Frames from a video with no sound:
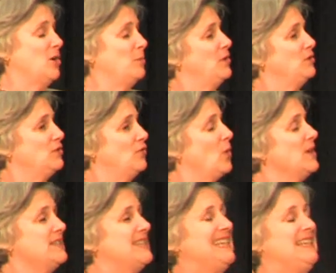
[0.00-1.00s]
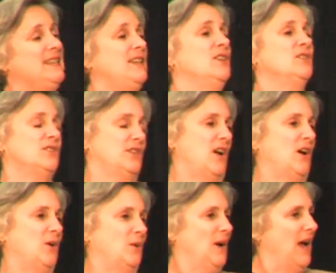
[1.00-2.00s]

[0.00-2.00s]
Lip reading: almost 14 years ago.